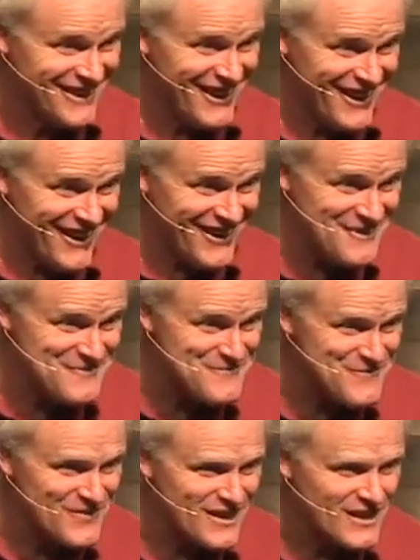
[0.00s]
Yeah?
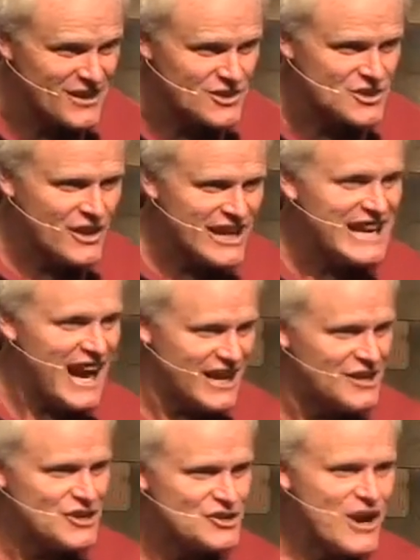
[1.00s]
So he
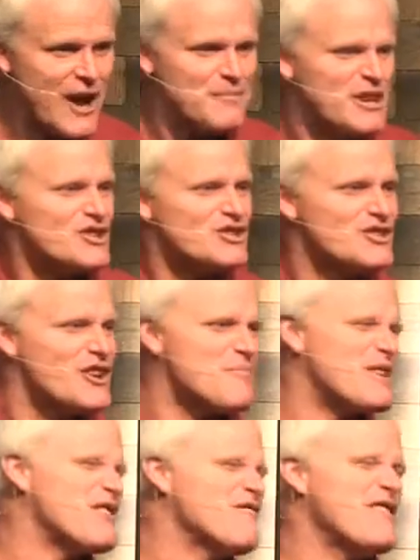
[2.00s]
got in a trap and he stood
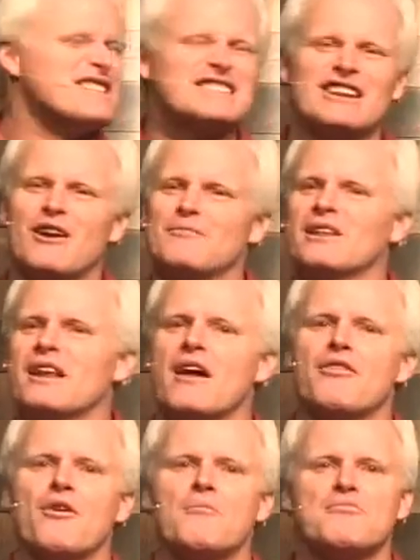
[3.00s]
up and confessed it humbly. And
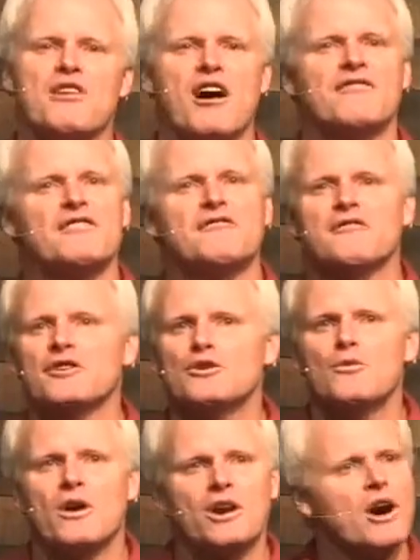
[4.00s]
I thought, bravo for
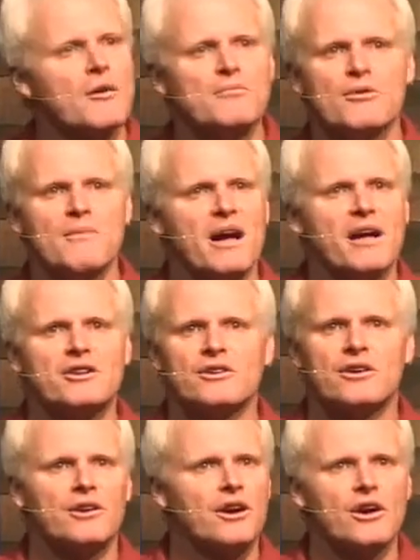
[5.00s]
you. What a humble man.
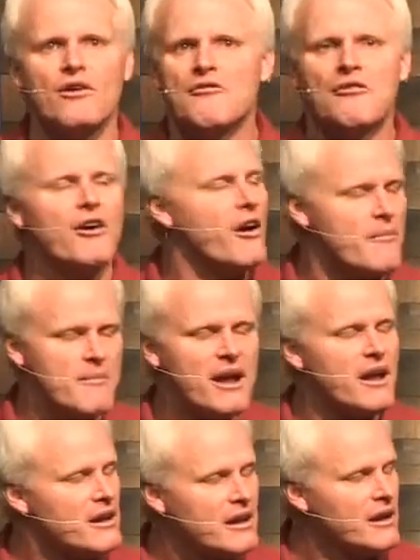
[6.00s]
You're going to go far,
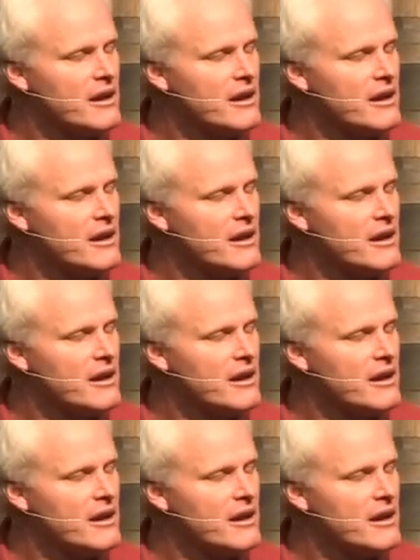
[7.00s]
man.